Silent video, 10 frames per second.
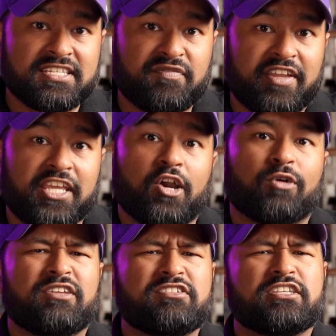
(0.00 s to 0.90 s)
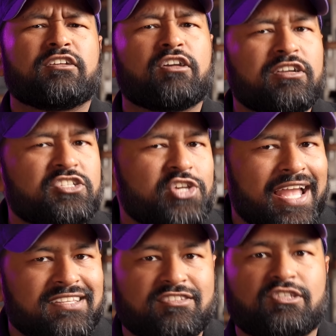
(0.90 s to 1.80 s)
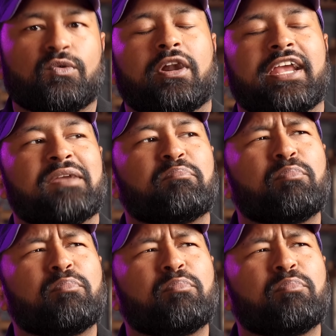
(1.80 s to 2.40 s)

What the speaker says: this video, there's a good chance you are a